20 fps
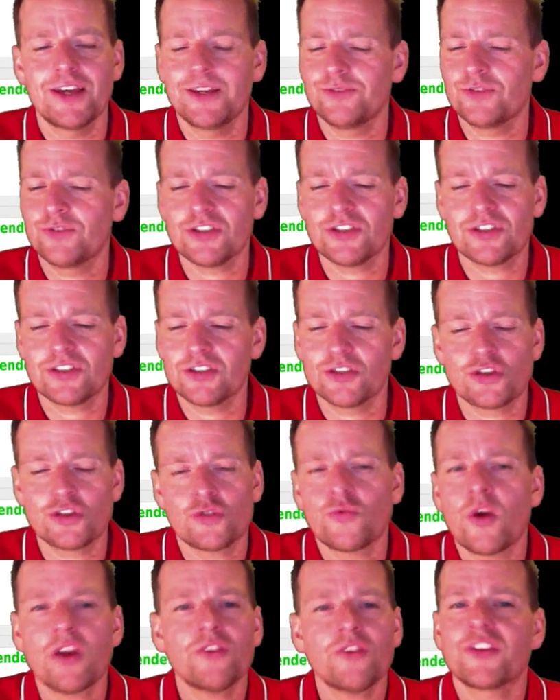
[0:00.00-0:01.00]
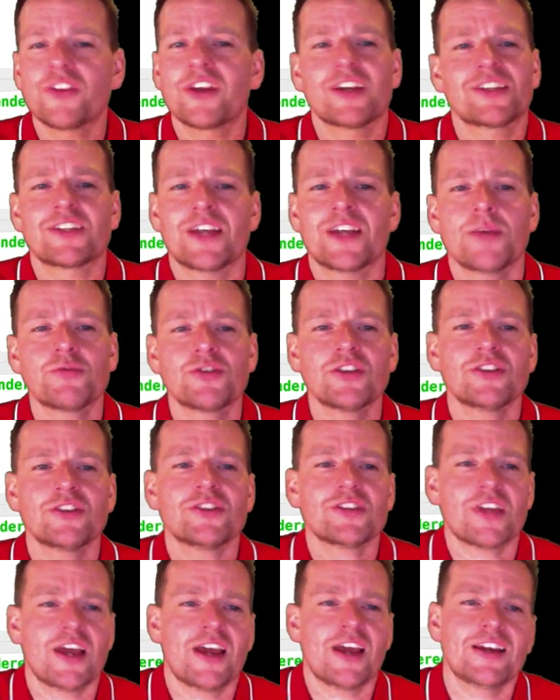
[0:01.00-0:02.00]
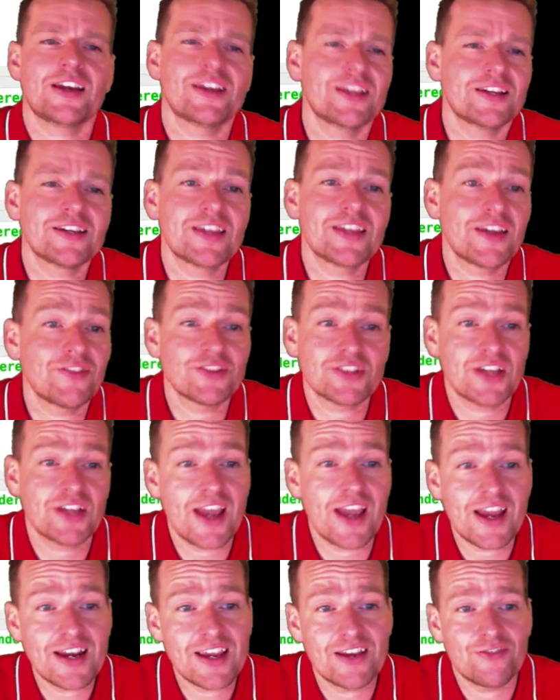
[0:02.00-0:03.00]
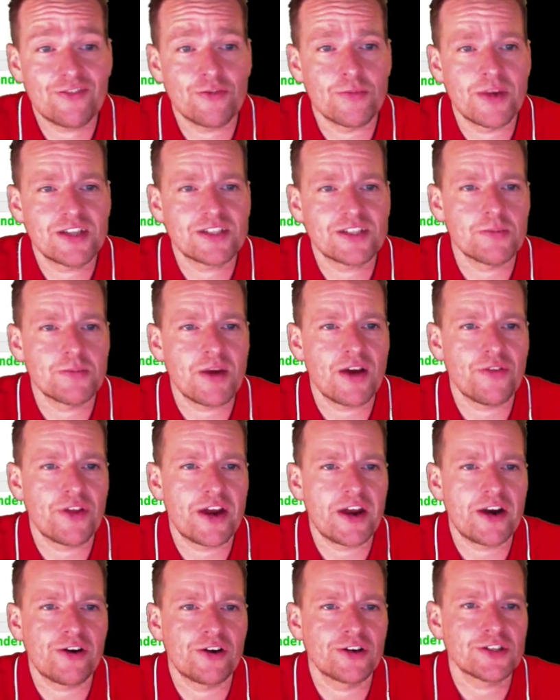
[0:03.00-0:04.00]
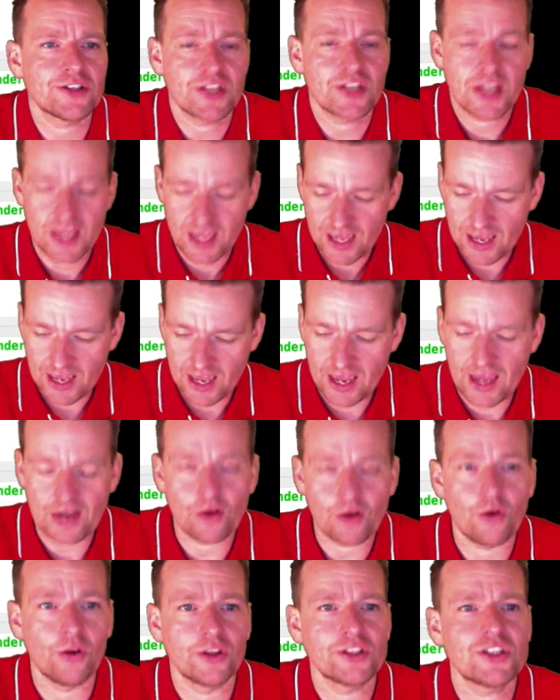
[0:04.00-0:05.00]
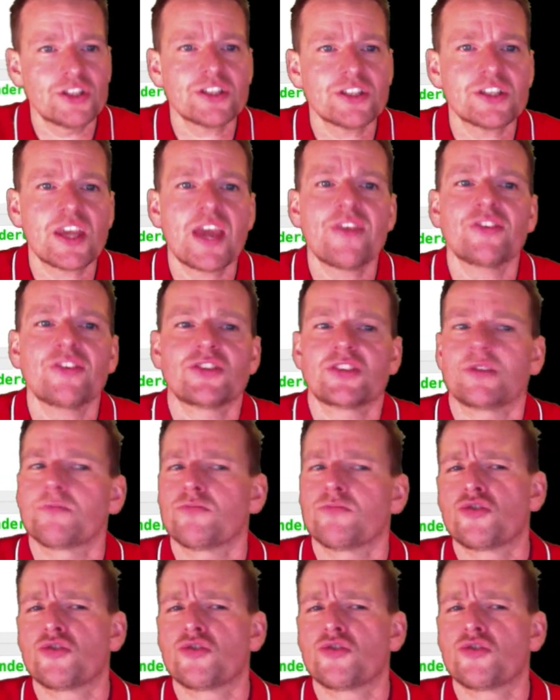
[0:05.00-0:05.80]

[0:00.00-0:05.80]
just swallowed the exceptions and didn't give us any information about the errors at all. It just gave us some